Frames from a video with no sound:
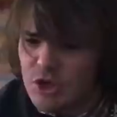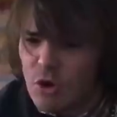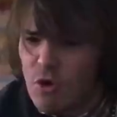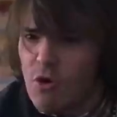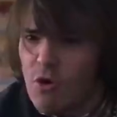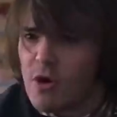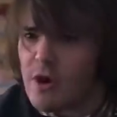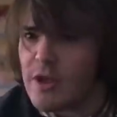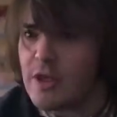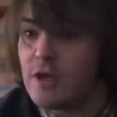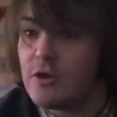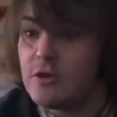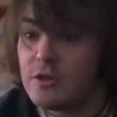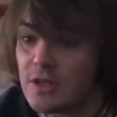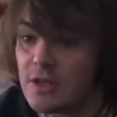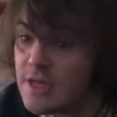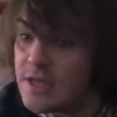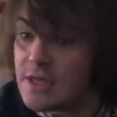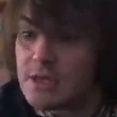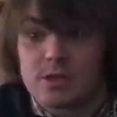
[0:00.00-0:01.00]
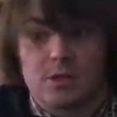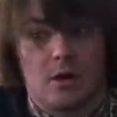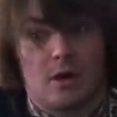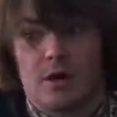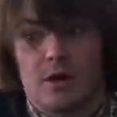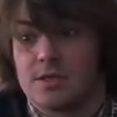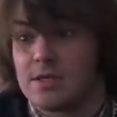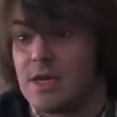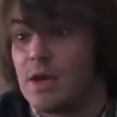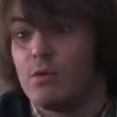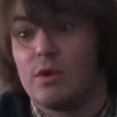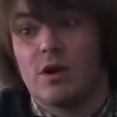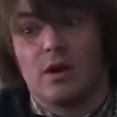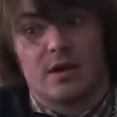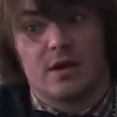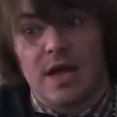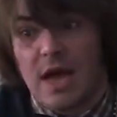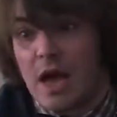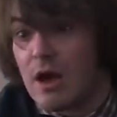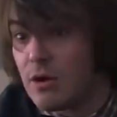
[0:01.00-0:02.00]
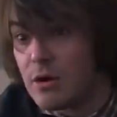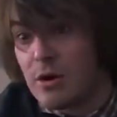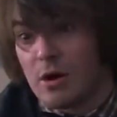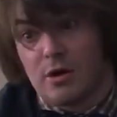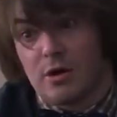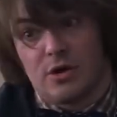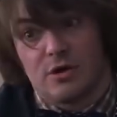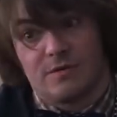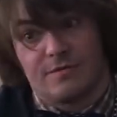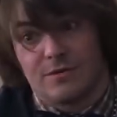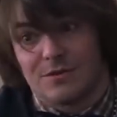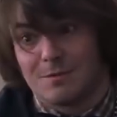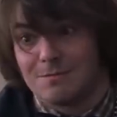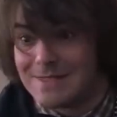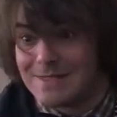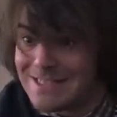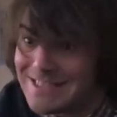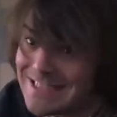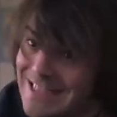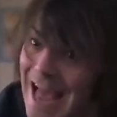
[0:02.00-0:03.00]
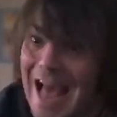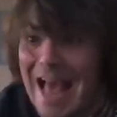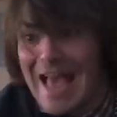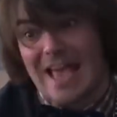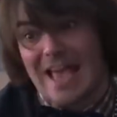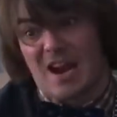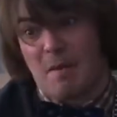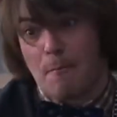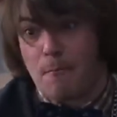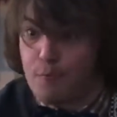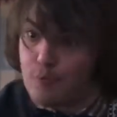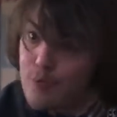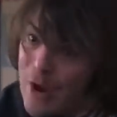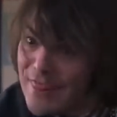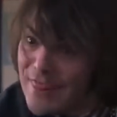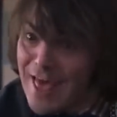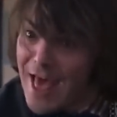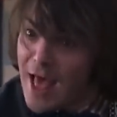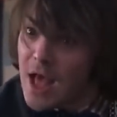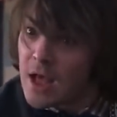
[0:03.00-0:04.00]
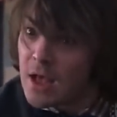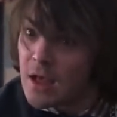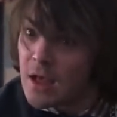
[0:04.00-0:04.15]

Brother here means brother. If you call someone brother or bro,